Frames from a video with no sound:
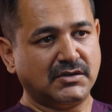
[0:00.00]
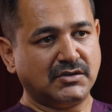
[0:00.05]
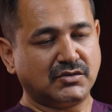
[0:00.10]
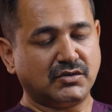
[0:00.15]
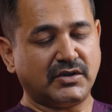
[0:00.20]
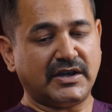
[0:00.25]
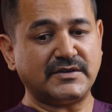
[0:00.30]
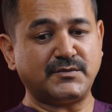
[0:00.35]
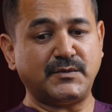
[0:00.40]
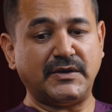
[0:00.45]
So
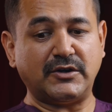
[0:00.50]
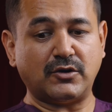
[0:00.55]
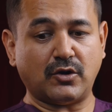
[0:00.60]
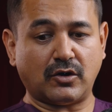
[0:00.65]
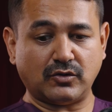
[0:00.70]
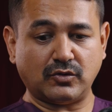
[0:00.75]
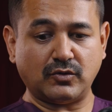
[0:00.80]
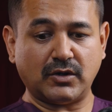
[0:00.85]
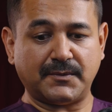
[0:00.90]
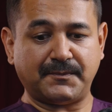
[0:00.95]
yes, we
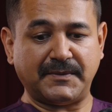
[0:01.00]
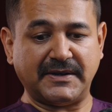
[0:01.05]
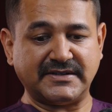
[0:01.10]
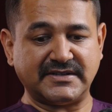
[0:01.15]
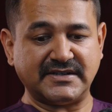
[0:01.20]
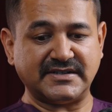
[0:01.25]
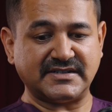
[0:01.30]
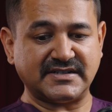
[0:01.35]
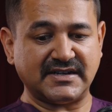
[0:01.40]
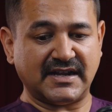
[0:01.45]
talk to our
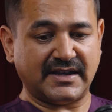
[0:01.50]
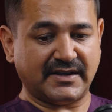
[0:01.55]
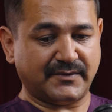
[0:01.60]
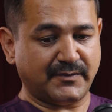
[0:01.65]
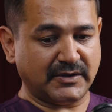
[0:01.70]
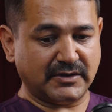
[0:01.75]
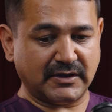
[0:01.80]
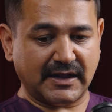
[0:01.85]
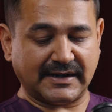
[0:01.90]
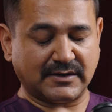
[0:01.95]
patients like
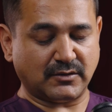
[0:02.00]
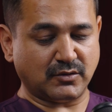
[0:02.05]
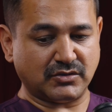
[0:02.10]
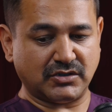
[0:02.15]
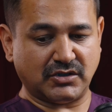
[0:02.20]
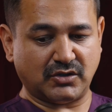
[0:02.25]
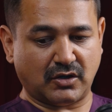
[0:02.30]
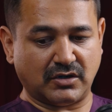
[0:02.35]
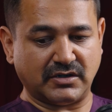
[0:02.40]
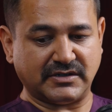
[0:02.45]
with lactose
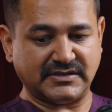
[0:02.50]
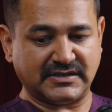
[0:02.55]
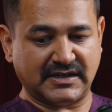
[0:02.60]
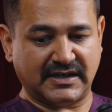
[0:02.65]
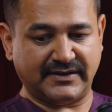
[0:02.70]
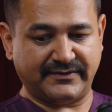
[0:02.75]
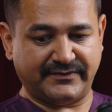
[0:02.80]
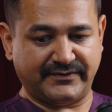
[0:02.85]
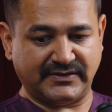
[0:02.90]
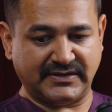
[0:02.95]
intolerance. I
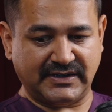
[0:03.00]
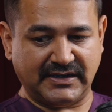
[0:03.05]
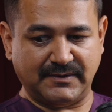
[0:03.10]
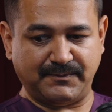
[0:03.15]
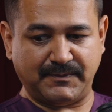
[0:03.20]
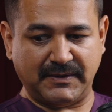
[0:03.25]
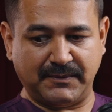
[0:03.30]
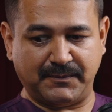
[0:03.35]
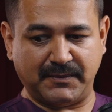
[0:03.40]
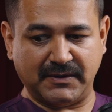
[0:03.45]
have seen
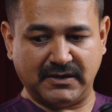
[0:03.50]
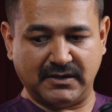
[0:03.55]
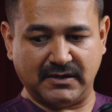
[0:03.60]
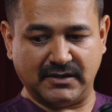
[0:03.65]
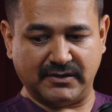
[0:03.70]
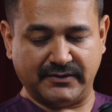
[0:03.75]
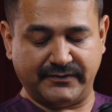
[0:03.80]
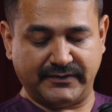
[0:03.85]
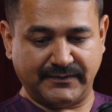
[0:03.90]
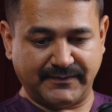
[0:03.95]

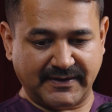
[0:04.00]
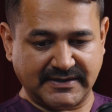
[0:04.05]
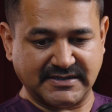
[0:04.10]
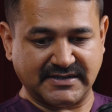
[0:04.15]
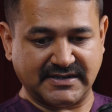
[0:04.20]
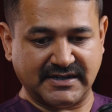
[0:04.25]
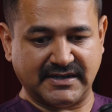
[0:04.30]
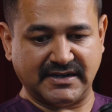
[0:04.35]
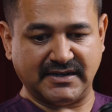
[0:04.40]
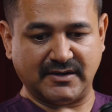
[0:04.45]
people with
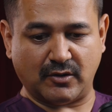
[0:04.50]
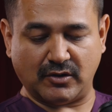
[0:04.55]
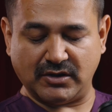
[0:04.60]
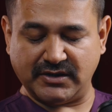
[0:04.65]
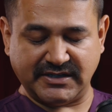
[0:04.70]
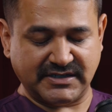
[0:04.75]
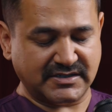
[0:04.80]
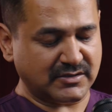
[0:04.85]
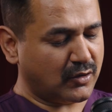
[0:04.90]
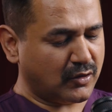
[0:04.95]
vegetarian, all
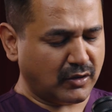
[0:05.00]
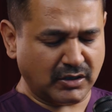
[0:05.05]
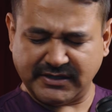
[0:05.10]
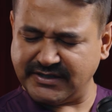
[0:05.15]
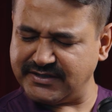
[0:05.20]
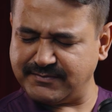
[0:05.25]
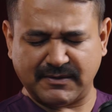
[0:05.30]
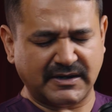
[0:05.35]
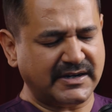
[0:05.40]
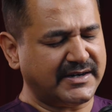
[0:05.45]
these
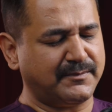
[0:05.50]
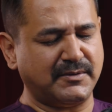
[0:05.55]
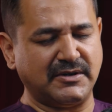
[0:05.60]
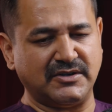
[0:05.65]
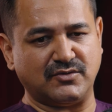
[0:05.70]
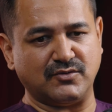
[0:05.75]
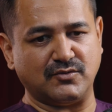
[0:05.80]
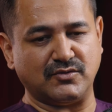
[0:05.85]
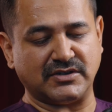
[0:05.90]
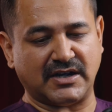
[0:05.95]
multiple
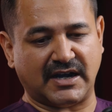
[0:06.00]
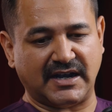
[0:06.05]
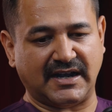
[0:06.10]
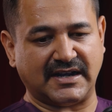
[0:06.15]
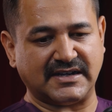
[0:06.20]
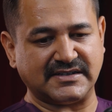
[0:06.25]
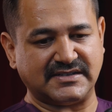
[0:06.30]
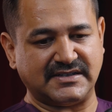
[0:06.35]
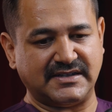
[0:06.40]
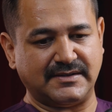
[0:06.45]
issues. I
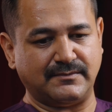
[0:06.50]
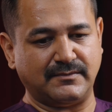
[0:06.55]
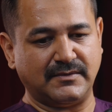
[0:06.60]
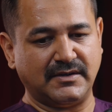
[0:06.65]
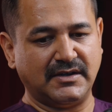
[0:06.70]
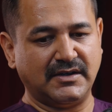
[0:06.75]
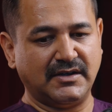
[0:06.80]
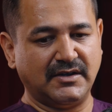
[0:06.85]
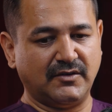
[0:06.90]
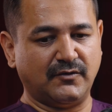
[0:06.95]
ask them
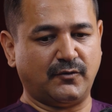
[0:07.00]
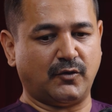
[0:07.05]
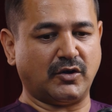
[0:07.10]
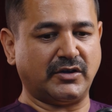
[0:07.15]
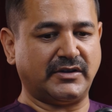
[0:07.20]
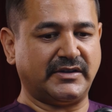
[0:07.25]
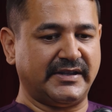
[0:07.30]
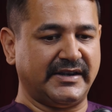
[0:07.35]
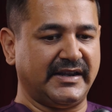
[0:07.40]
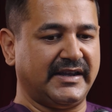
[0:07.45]
for
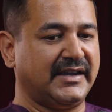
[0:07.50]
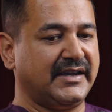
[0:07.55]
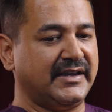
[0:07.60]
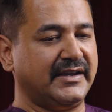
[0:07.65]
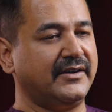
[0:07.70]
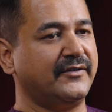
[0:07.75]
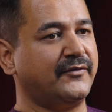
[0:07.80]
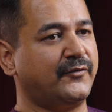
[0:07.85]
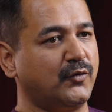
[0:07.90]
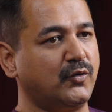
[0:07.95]
3
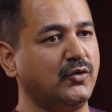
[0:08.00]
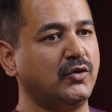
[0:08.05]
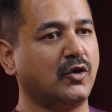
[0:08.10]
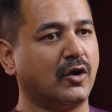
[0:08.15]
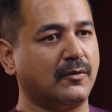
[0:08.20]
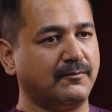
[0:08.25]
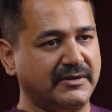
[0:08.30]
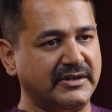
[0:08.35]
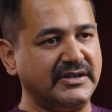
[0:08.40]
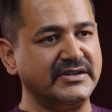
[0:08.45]
food
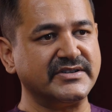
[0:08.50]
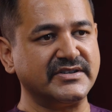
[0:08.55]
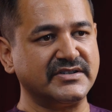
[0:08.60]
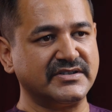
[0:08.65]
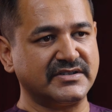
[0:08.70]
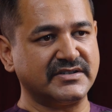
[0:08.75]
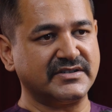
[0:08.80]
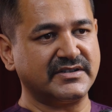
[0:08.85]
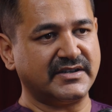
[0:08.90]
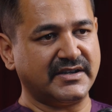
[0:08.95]

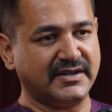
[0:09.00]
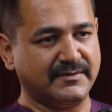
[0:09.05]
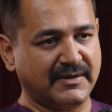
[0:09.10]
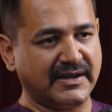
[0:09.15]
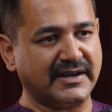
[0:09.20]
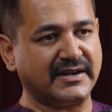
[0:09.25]
combinations in my